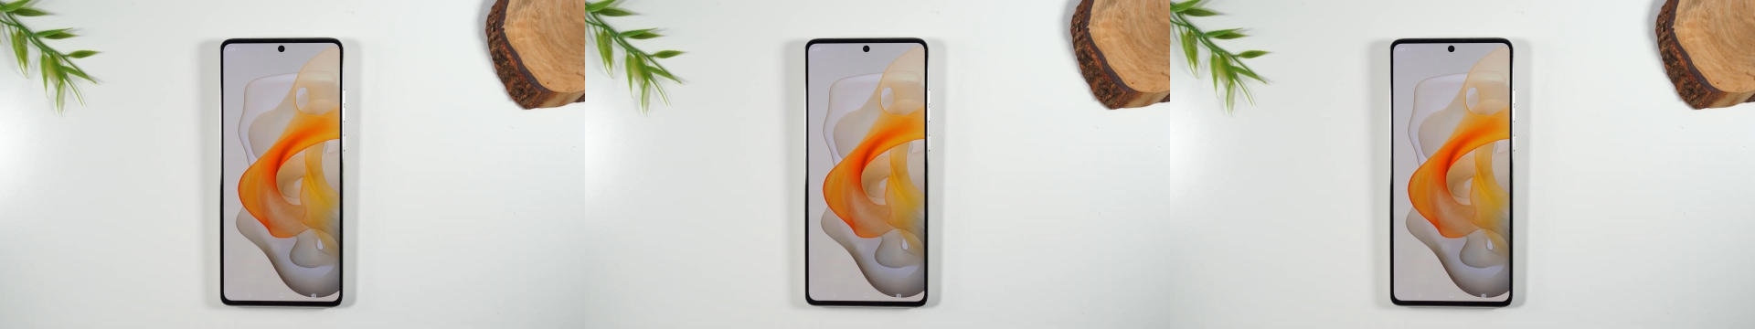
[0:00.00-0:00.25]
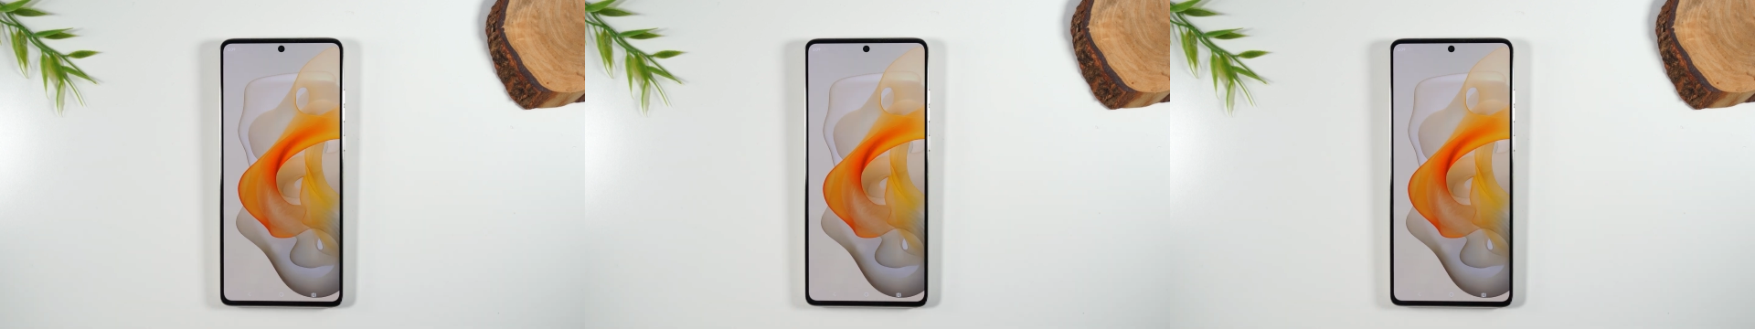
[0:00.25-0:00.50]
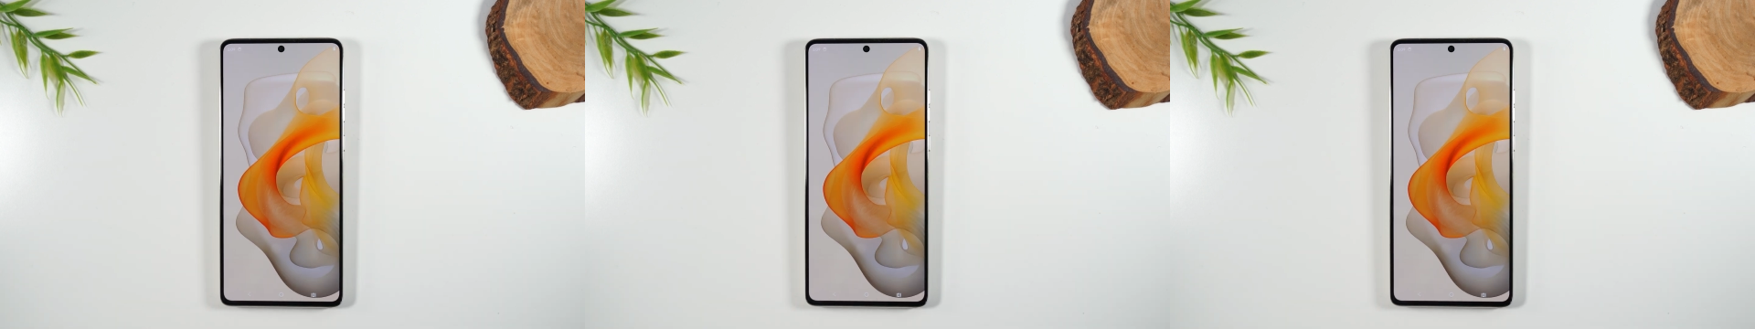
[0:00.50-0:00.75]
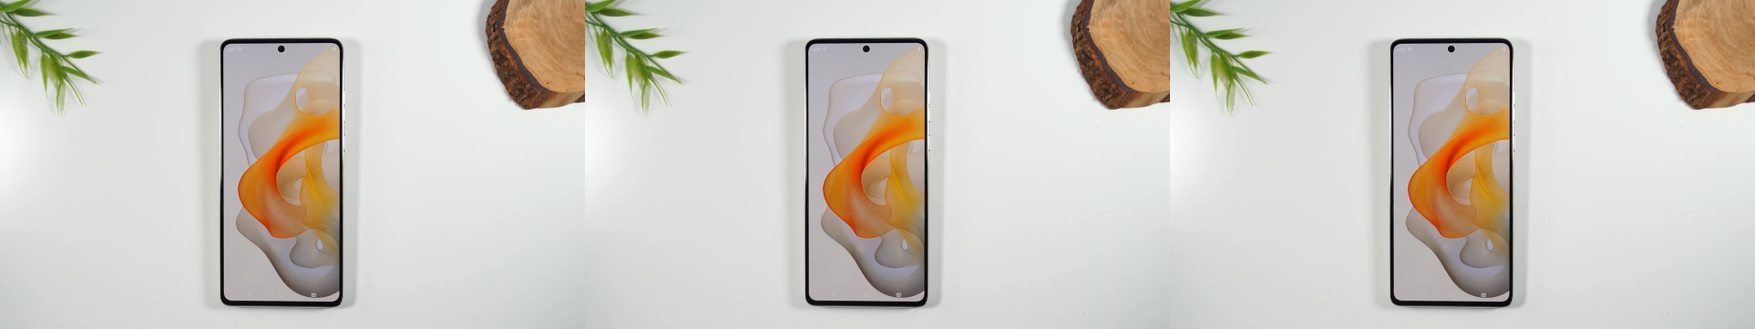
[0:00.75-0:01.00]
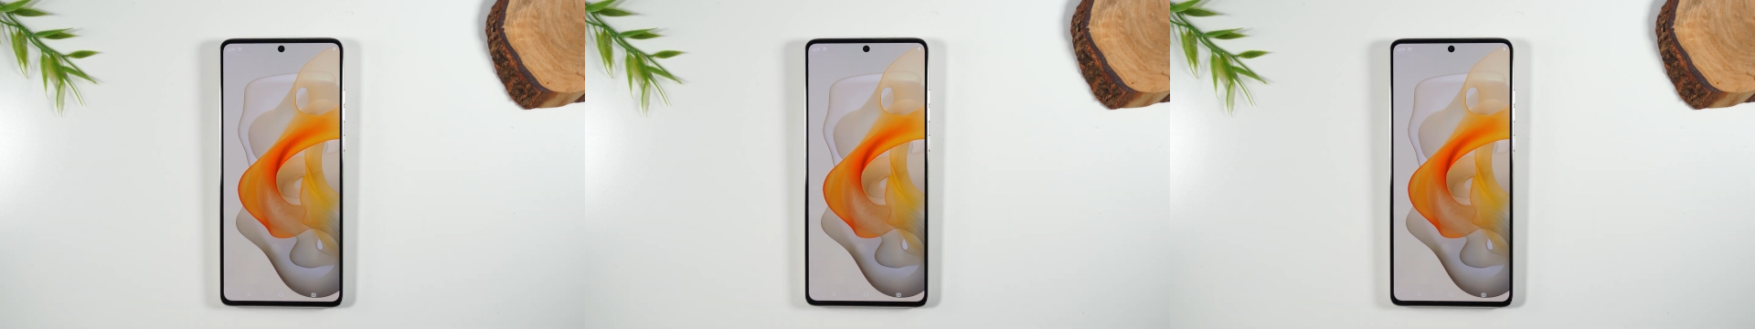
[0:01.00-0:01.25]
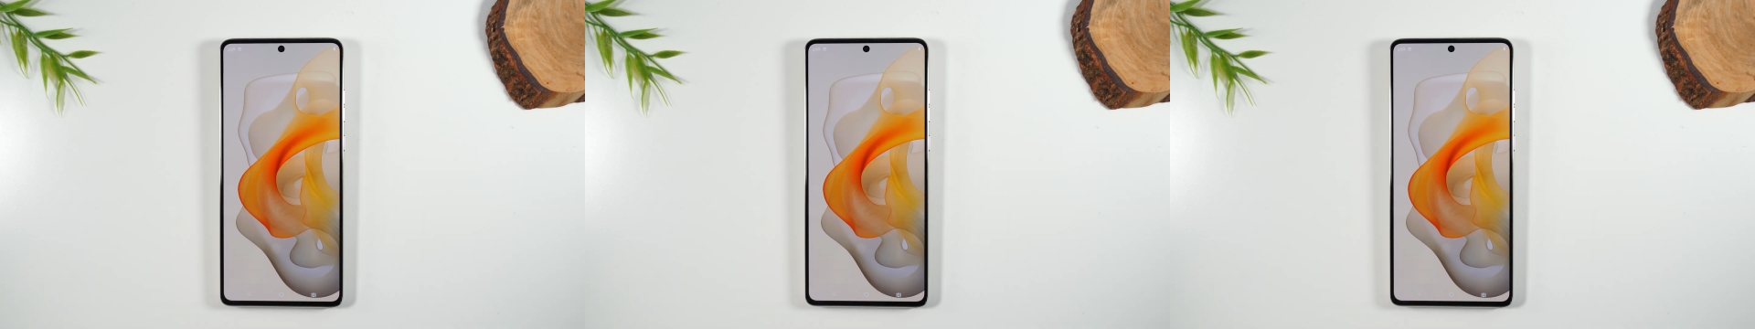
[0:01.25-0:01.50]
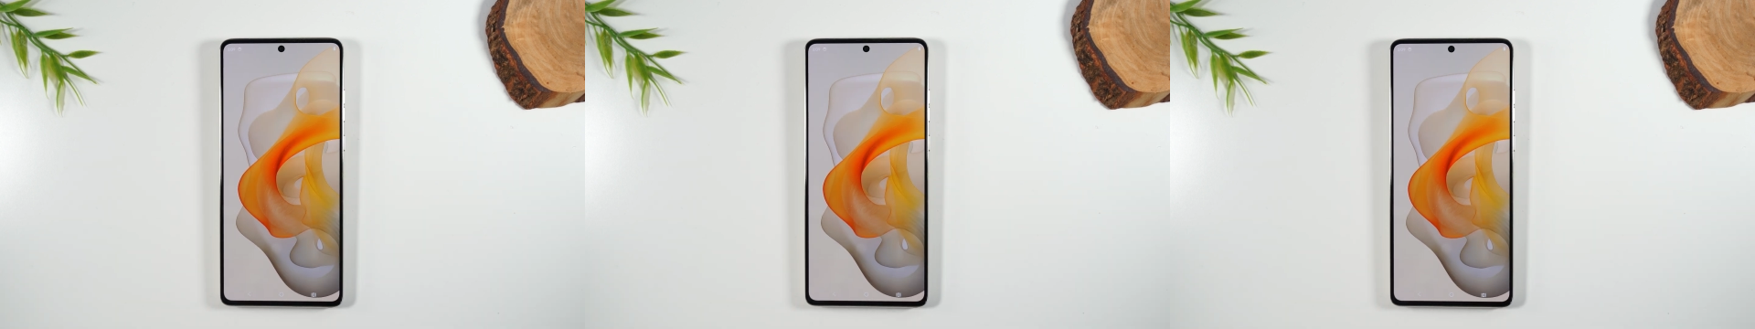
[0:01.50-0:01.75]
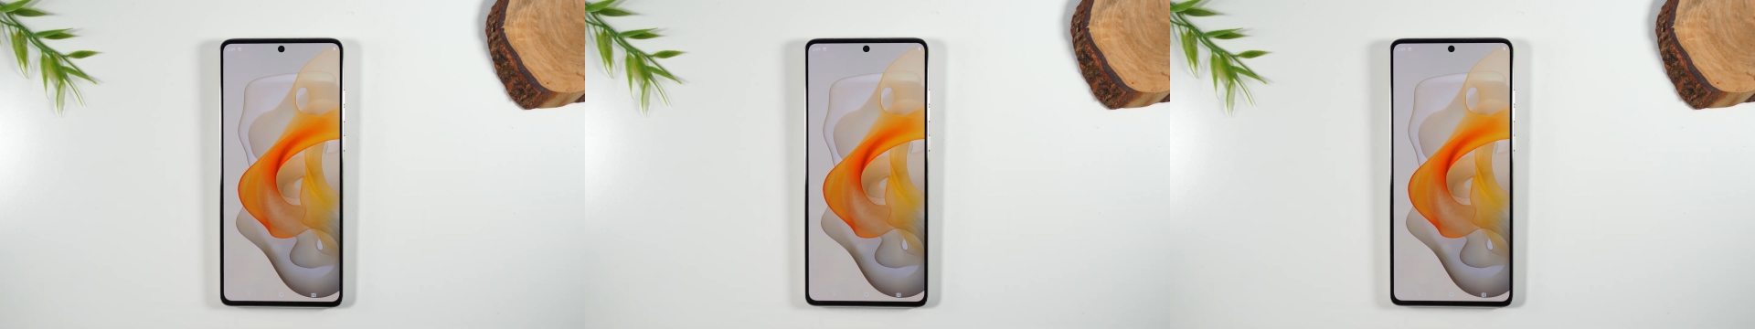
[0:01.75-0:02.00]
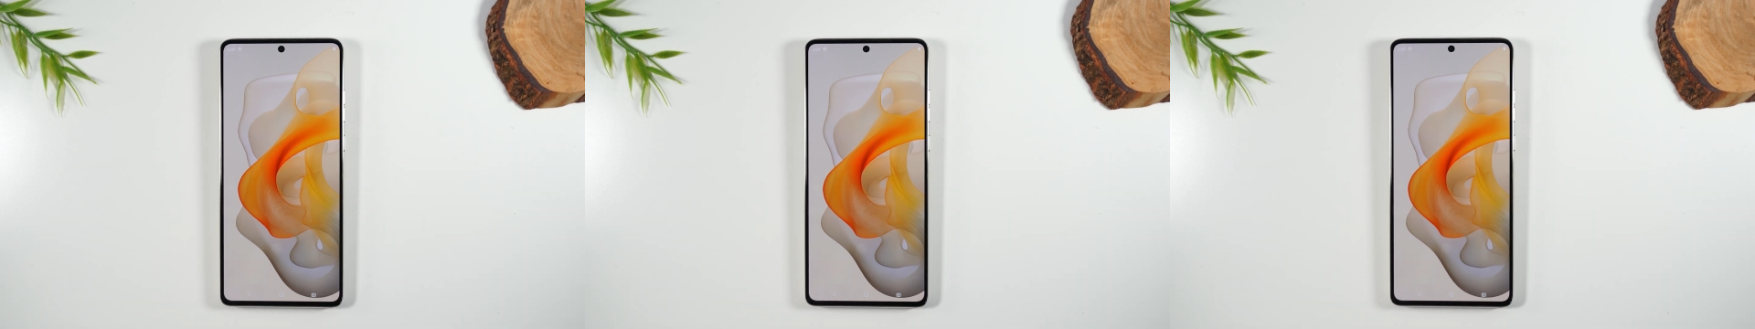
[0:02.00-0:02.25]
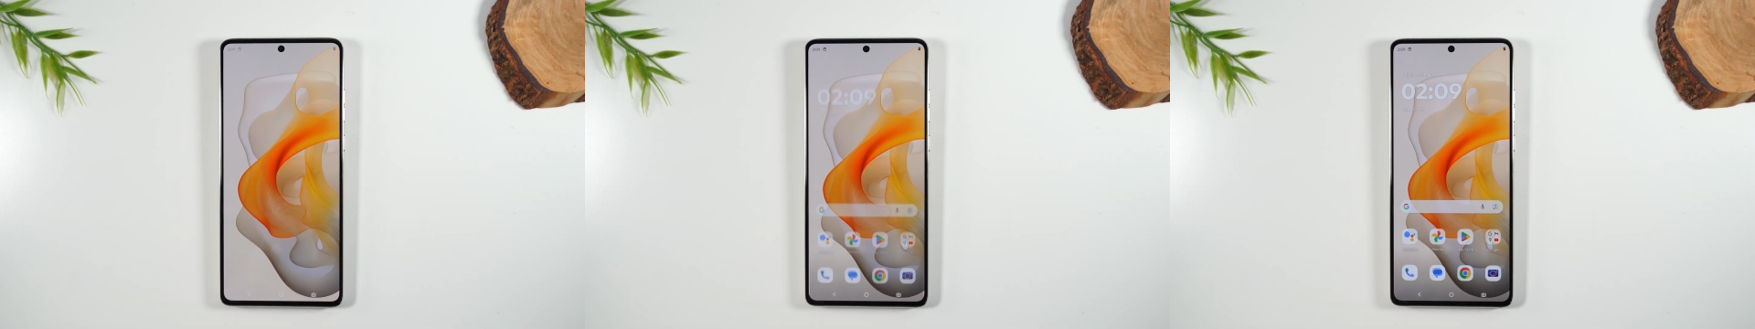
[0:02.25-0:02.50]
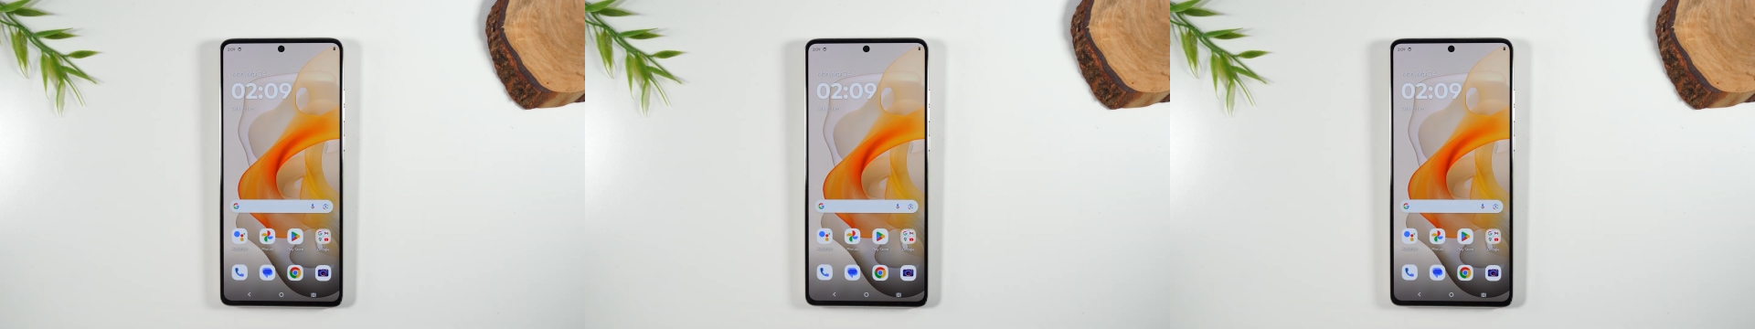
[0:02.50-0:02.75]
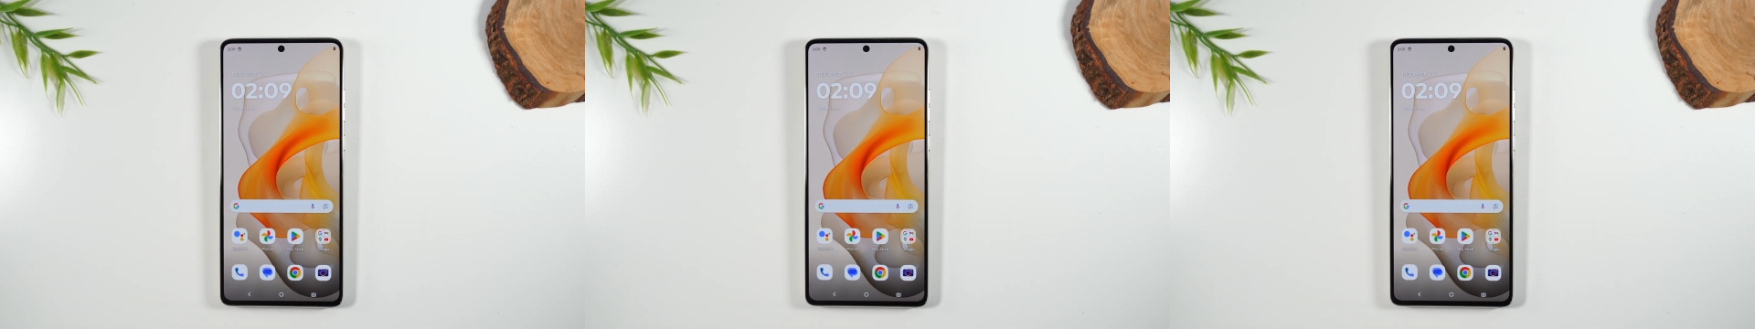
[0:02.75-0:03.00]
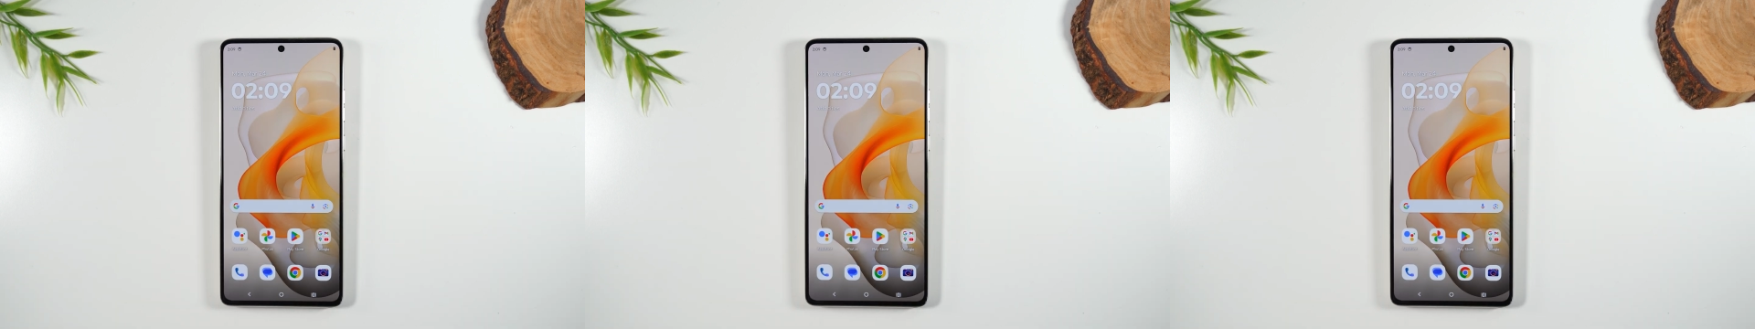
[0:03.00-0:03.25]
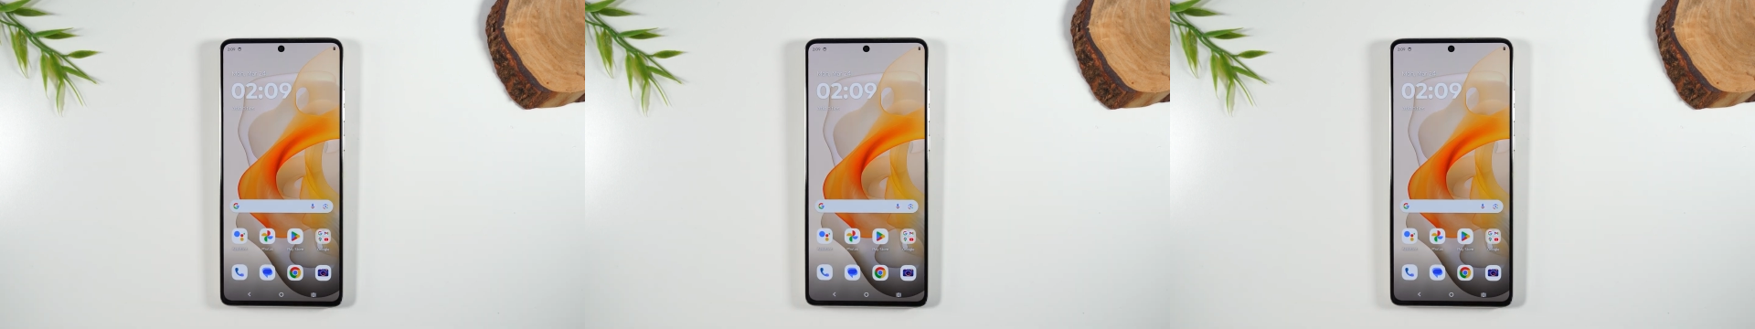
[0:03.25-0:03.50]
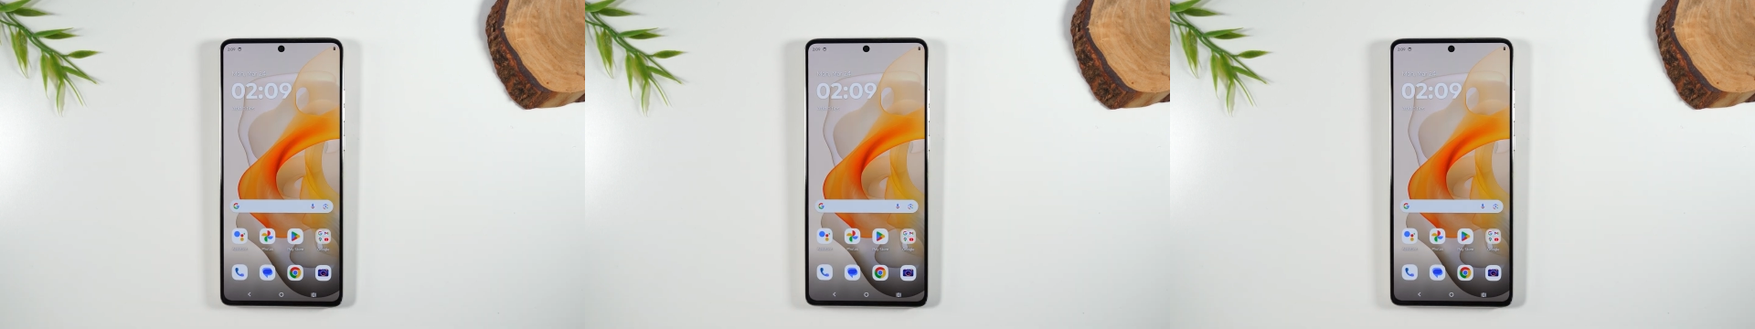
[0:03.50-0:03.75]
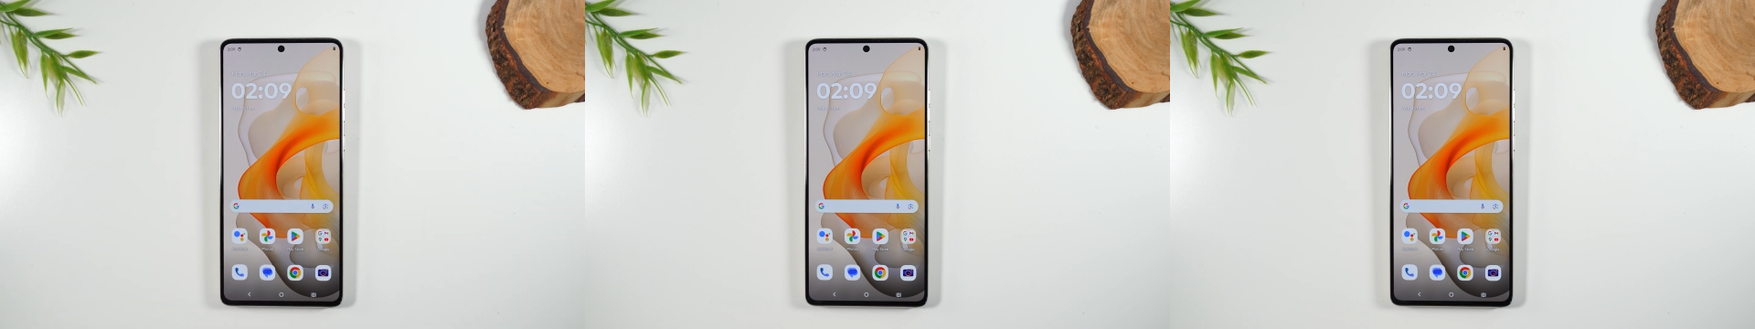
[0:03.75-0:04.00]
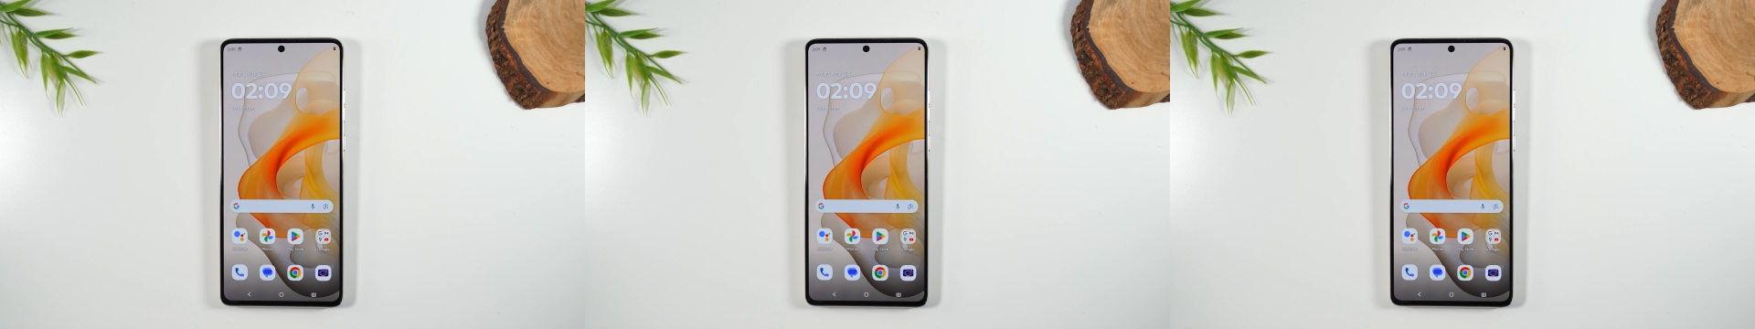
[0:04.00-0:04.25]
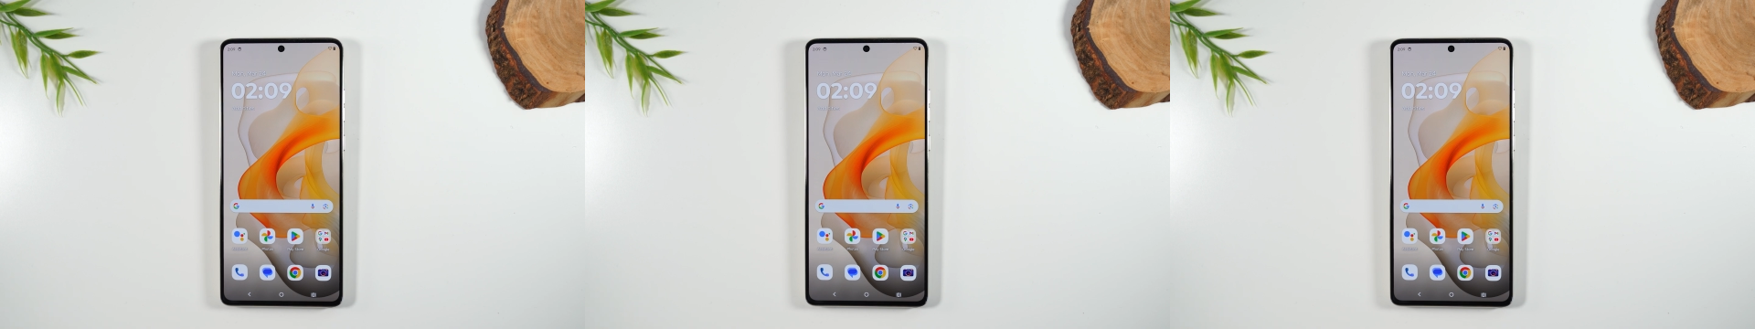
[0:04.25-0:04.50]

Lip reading: [unreadable: no face in view]